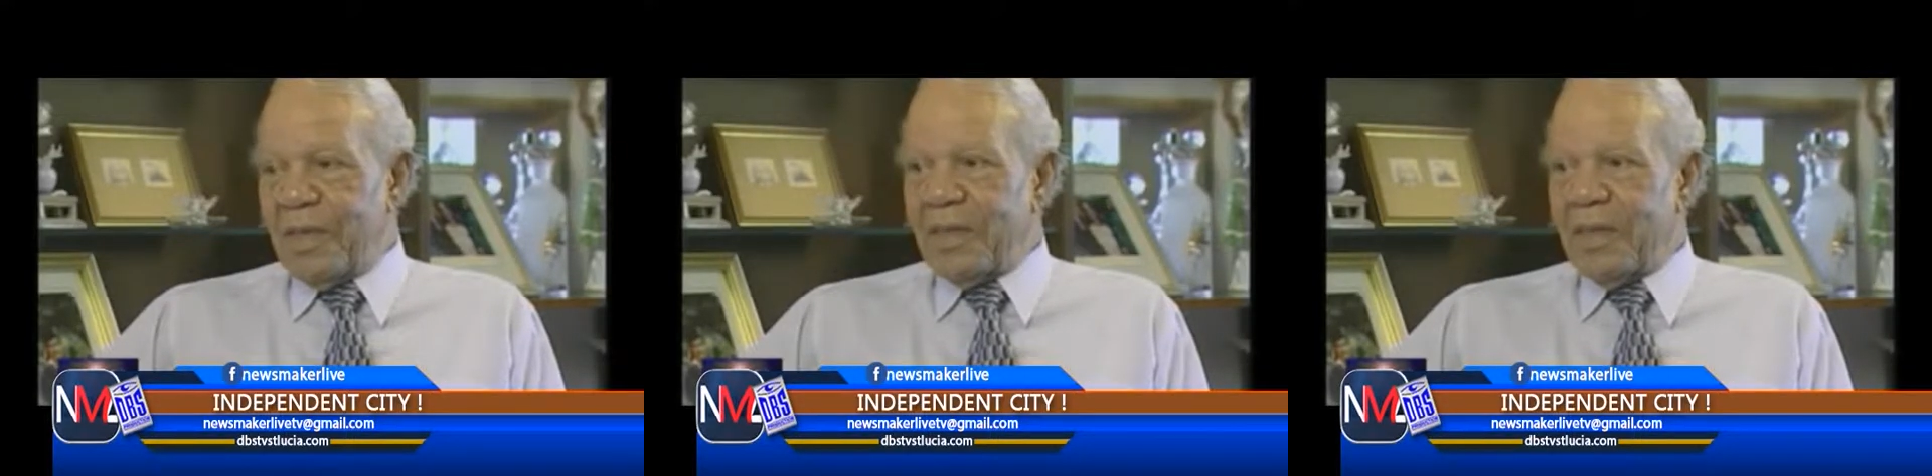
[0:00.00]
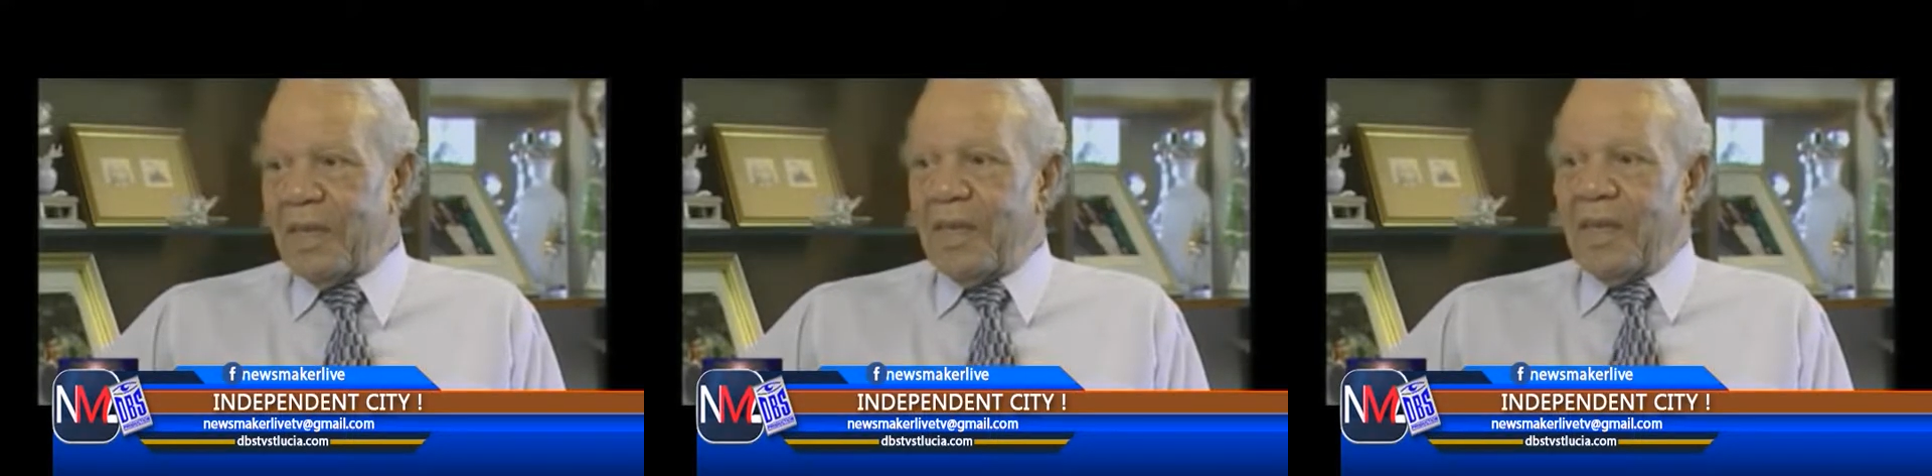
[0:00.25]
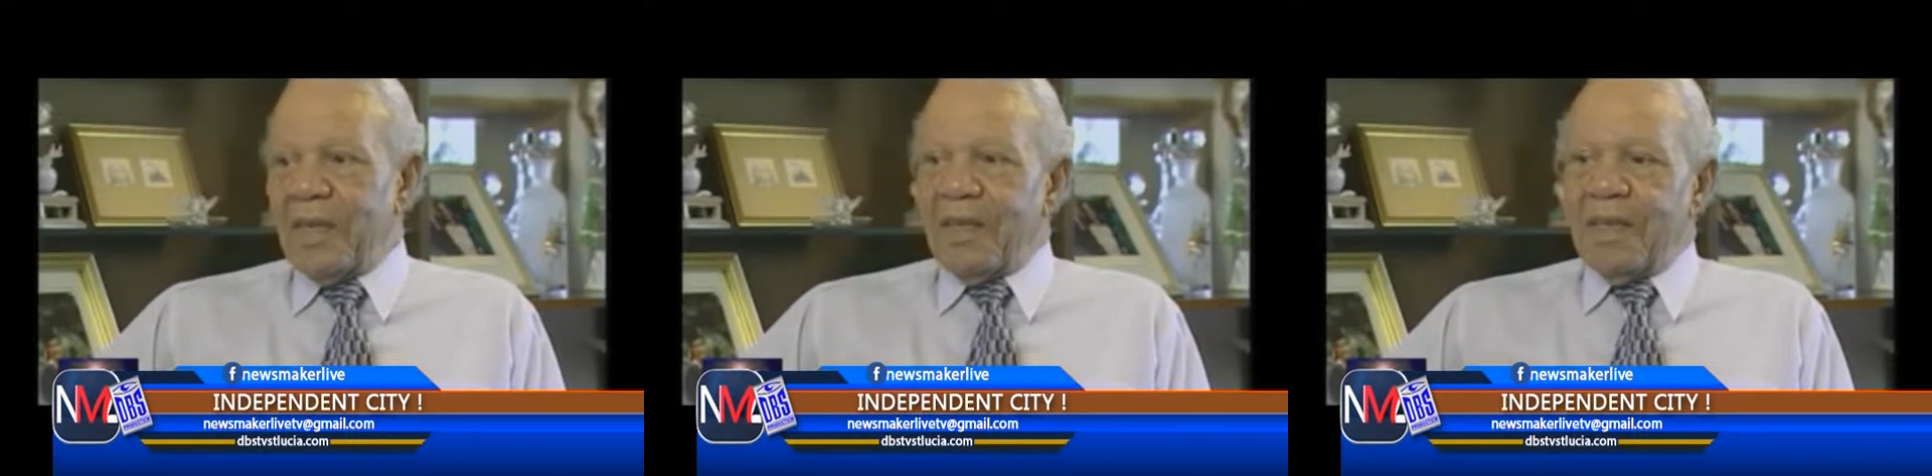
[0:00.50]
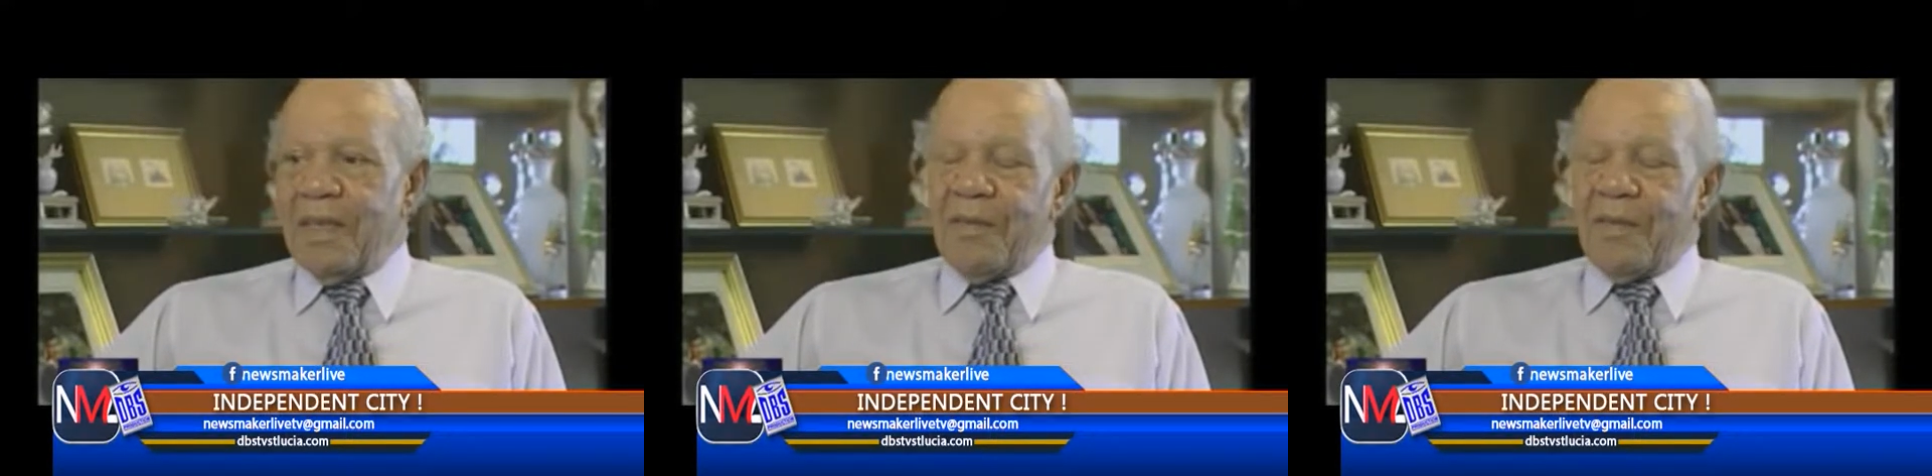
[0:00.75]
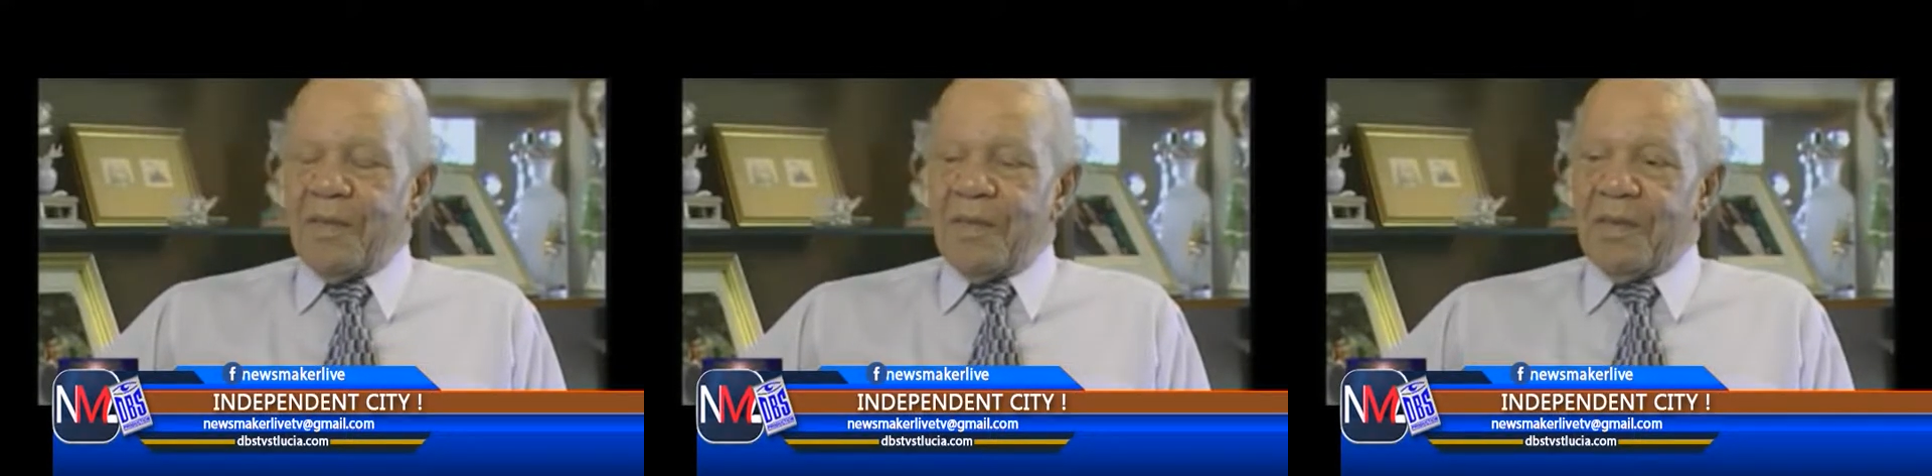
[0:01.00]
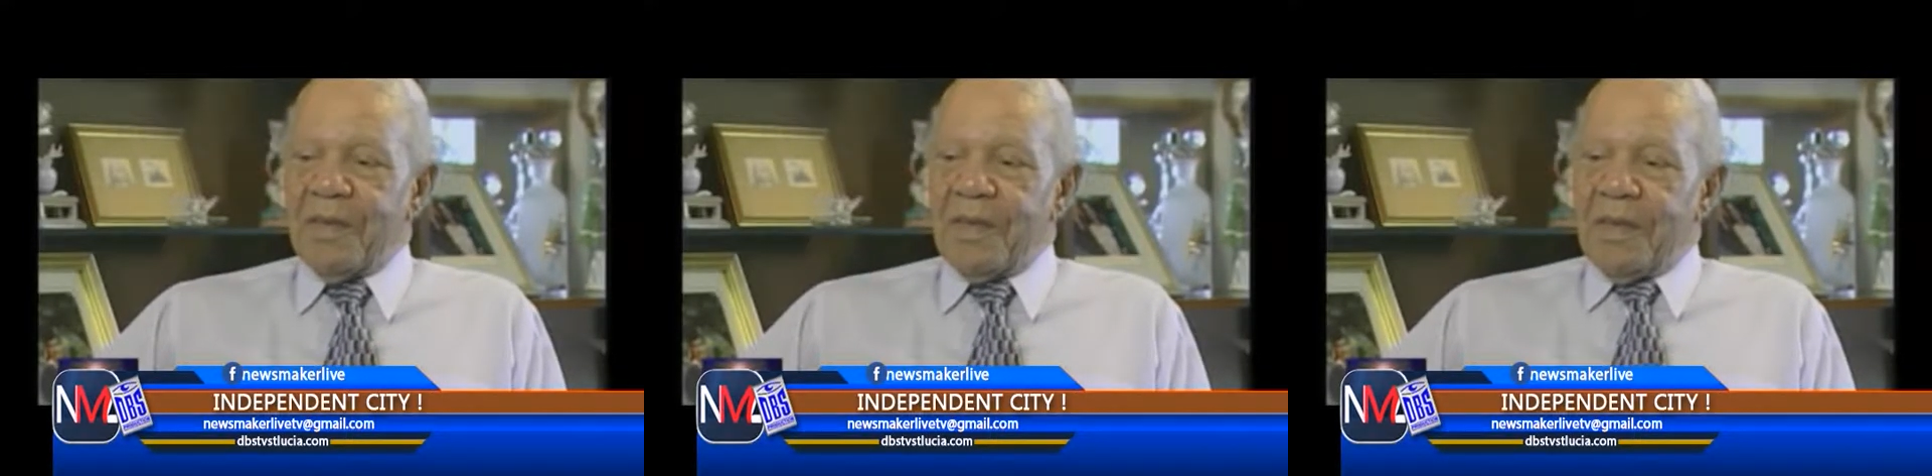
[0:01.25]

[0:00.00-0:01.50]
can you meet me at